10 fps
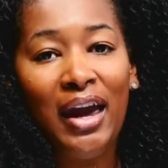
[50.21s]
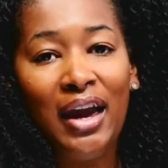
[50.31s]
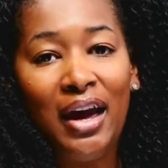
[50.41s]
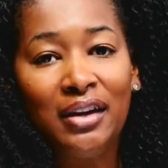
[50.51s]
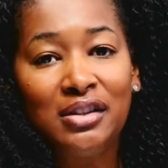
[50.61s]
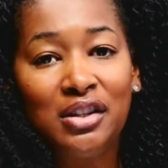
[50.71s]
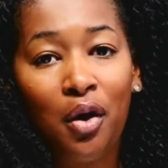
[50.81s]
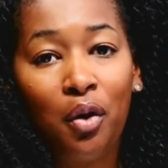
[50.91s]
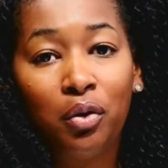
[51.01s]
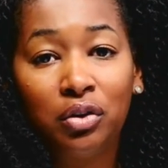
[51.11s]
And
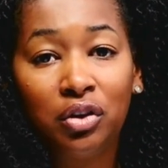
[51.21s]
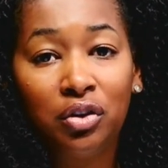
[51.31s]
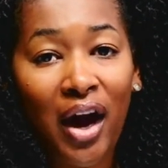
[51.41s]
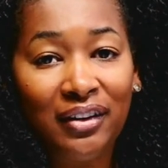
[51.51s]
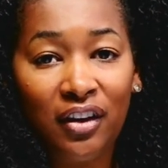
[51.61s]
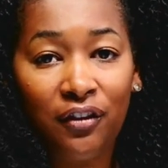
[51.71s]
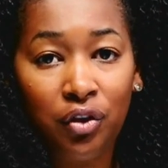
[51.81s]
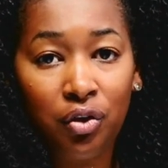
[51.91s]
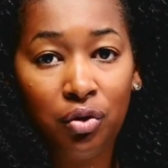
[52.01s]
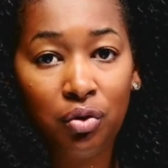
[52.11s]
so, you guys, if
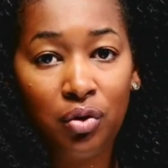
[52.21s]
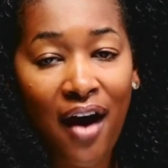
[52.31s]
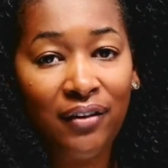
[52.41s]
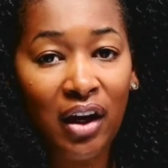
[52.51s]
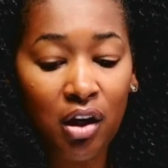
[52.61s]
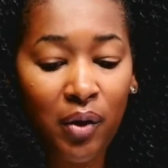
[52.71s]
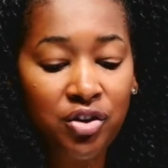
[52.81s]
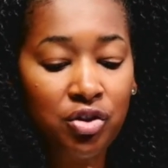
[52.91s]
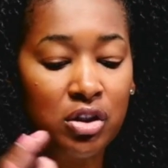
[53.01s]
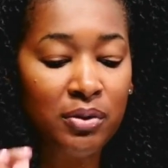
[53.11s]
you have any
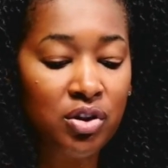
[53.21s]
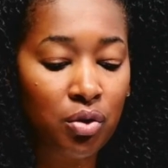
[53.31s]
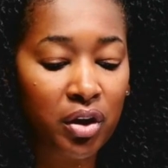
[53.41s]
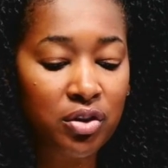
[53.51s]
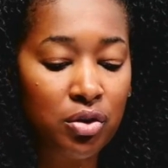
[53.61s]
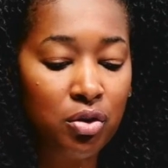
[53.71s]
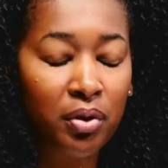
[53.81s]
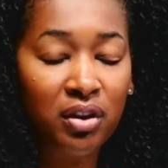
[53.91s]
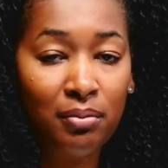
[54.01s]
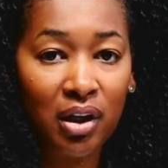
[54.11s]
questions, be sure to
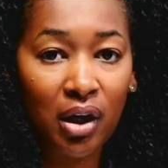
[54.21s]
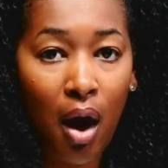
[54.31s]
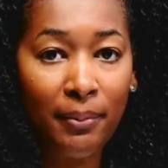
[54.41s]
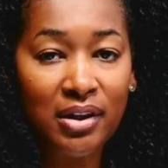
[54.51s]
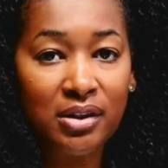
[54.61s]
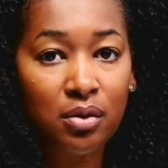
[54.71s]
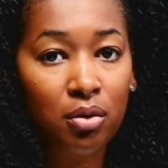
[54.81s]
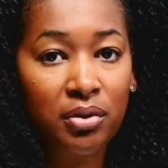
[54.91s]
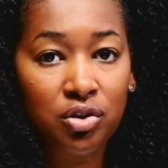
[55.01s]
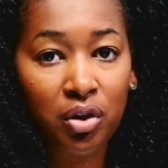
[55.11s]
put them in the comments, and
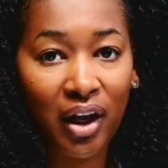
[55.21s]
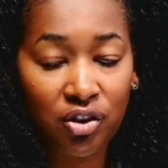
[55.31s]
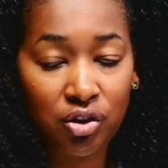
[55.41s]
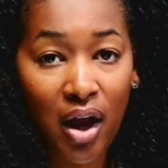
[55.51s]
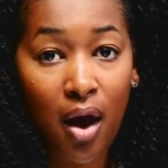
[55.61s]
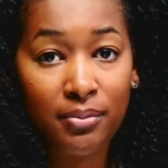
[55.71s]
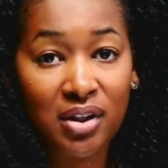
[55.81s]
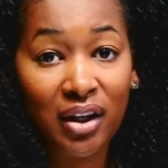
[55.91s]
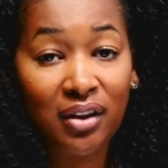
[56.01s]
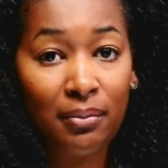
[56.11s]
we'll be sure to, um,
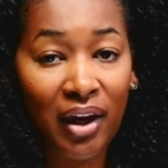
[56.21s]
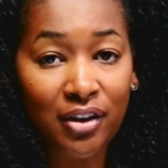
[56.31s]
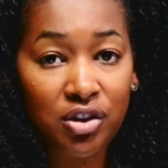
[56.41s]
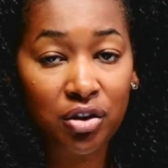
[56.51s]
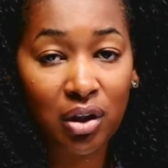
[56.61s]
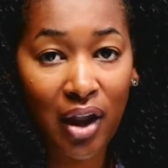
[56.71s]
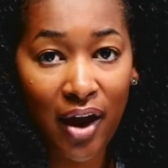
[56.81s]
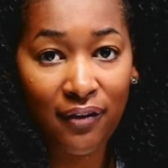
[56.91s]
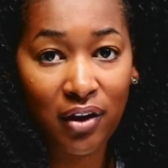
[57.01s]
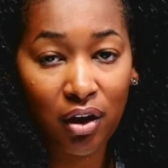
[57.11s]
to get them answered
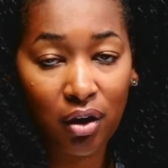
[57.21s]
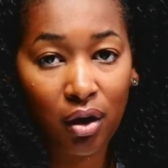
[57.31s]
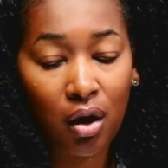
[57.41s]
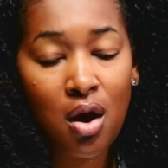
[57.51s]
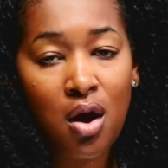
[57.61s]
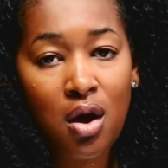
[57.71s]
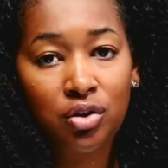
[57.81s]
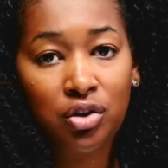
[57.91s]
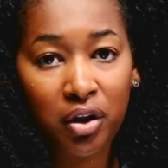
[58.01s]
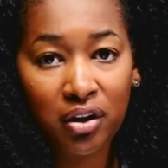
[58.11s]
live here
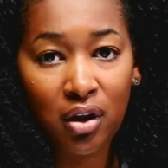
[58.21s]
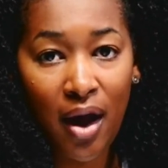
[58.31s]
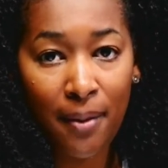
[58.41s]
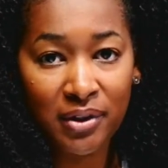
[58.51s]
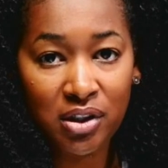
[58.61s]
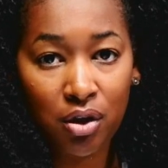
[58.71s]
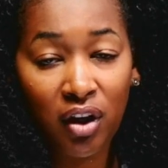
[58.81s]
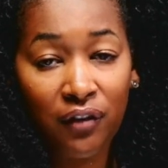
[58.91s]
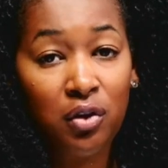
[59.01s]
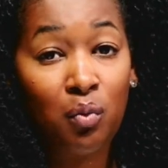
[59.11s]
during the
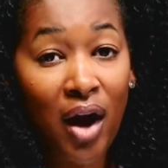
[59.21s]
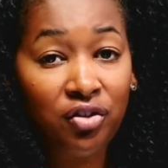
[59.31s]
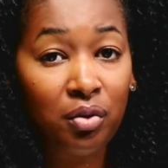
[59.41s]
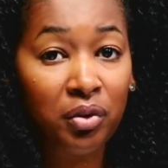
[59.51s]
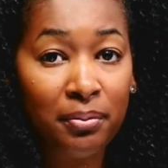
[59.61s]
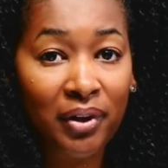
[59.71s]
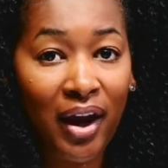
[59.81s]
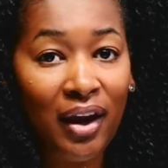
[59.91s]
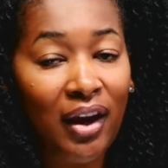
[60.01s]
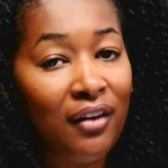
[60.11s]
episode. If you watch the
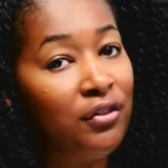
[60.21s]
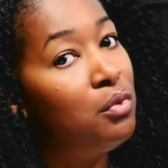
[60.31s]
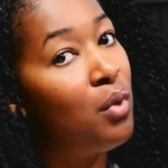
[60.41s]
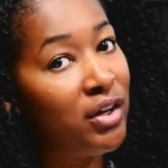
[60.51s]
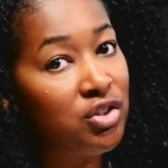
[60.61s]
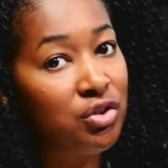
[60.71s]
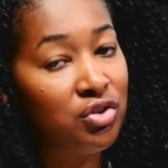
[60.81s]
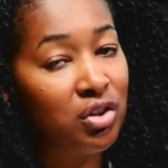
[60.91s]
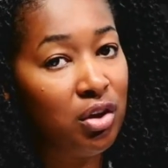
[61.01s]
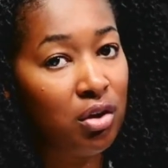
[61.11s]
replay, if you watch
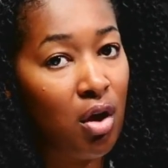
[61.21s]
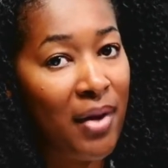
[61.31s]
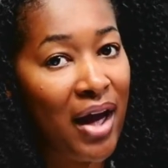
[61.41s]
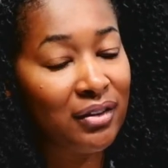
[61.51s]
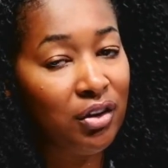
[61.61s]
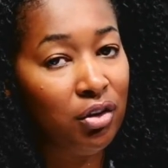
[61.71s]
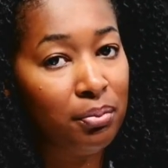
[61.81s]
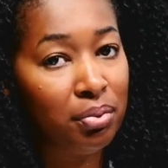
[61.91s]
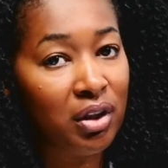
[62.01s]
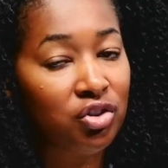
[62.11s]
usually, you know I'm asking you
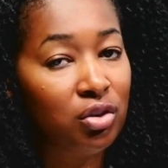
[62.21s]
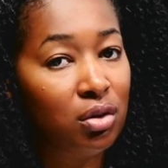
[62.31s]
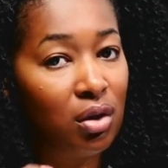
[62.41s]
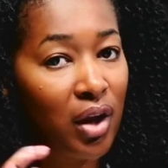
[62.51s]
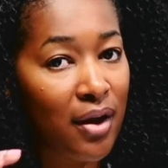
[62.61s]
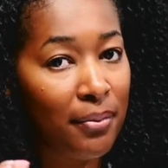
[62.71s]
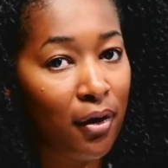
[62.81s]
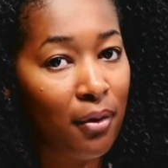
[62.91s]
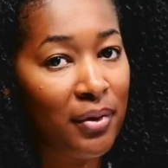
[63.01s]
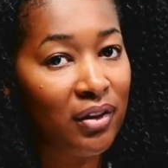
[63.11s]
to put your little light
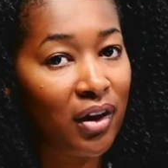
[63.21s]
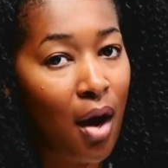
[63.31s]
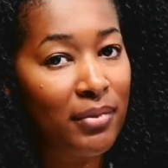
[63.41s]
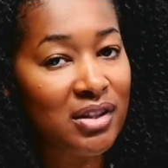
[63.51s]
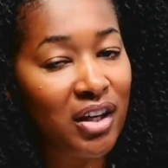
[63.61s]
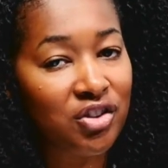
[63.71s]
bulb in the comment